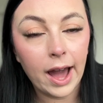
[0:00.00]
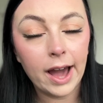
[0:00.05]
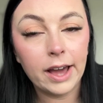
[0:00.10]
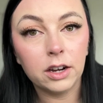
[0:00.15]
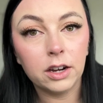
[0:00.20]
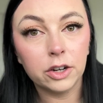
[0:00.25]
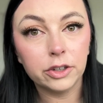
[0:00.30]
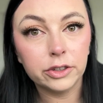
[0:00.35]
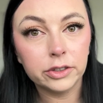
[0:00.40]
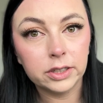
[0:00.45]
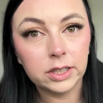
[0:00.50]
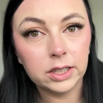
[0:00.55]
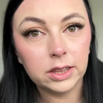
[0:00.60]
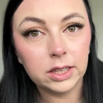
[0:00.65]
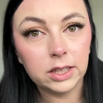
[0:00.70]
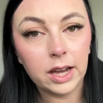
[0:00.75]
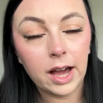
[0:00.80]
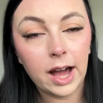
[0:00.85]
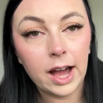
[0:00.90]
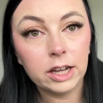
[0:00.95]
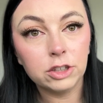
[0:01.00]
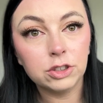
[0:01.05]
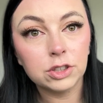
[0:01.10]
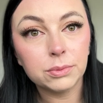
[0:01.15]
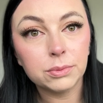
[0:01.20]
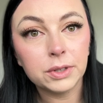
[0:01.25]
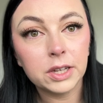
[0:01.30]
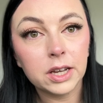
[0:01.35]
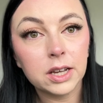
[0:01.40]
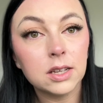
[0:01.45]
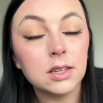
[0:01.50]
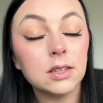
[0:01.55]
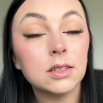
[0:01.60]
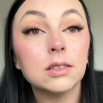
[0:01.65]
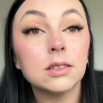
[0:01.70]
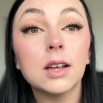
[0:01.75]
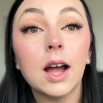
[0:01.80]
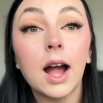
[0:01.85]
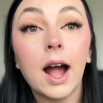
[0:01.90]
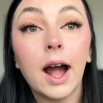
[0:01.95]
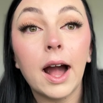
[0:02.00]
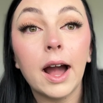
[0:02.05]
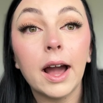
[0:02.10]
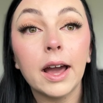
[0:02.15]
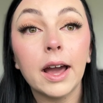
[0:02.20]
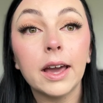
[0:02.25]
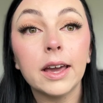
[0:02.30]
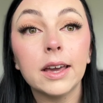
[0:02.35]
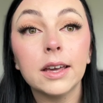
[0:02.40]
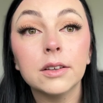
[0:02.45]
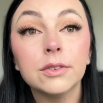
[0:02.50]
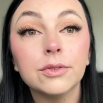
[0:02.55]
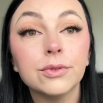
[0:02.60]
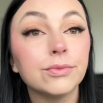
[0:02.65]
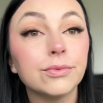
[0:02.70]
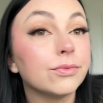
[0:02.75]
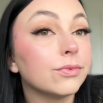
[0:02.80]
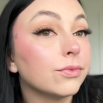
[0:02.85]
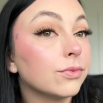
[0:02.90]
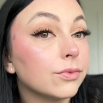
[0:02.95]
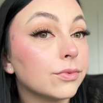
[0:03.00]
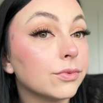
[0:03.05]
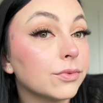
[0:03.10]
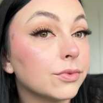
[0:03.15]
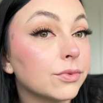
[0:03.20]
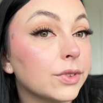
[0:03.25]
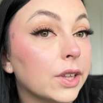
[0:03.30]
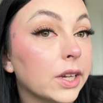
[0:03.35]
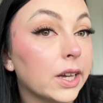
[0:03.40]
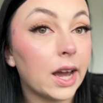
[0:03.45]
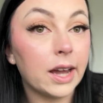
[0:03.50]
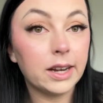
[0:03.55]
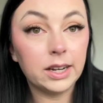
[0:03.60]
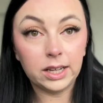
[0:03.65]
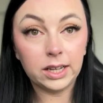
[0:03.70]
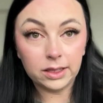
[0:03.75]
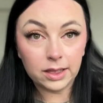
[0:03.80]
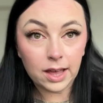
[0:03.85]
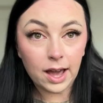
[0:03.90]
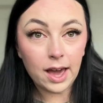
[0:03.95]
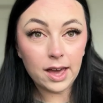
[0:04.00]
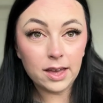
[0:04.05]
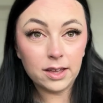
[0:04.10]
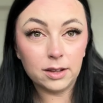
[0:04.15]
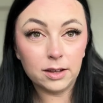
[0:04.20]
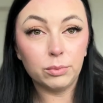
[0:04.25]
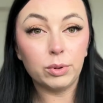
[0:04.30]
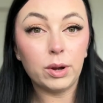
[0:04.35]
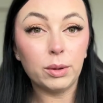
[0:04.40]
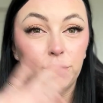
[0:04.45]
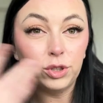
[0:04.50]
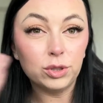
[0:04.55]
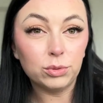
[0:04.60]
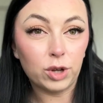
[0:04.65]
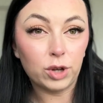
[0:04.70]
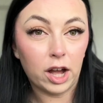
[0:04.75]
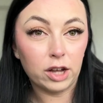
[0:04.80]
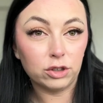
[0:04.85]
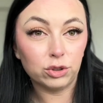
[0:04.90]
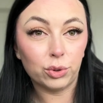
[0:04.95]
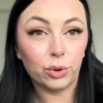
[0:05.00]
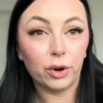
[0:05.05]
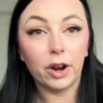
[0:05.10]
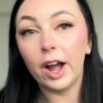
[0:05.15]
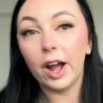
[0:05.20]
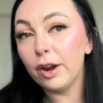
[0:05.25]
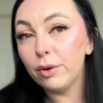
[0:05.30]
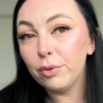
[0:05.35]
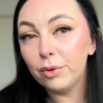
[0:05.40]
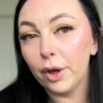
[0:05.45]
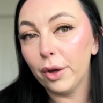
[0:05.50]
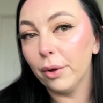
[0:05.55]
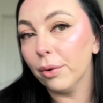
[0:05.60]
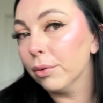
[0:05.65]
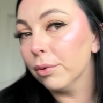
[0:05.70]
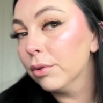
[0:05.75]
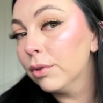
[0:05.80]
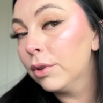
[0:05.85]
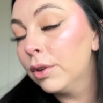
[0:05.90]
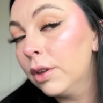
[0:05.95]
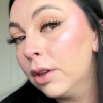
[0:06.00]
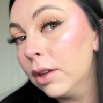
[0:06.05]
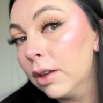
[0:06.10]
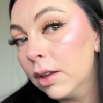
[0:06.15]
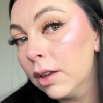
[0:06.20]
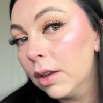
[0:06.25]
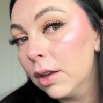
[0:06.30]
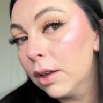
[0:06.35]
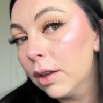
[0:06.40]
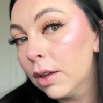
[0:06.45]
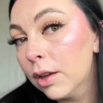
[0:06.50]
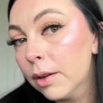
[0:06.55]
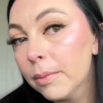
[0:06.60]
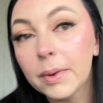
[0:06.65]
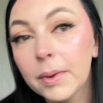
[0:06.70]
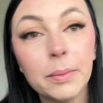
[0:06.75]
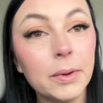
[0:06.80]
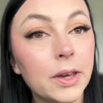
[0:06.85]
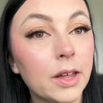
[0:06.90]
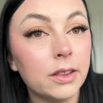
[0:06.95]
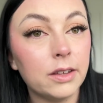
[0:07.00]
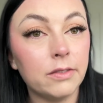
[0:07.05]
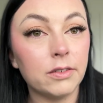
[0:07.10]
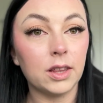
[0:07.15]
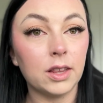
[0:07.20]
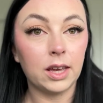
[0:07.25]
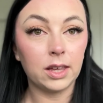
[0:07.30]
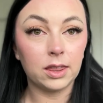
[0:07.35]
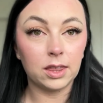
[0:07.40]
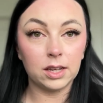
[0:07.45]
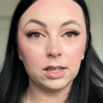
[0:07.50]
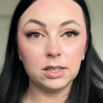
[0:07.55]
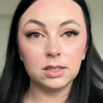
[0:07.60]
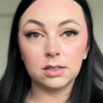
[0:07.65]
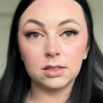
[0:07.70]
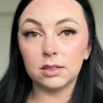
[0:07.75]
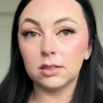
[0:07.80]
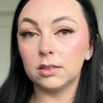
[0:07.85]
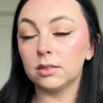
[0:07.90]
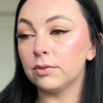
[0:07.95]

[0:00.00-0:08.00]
underneath the eye just because I think I need that, and probably some contour. I don't know. Maybe I'll leave it like this.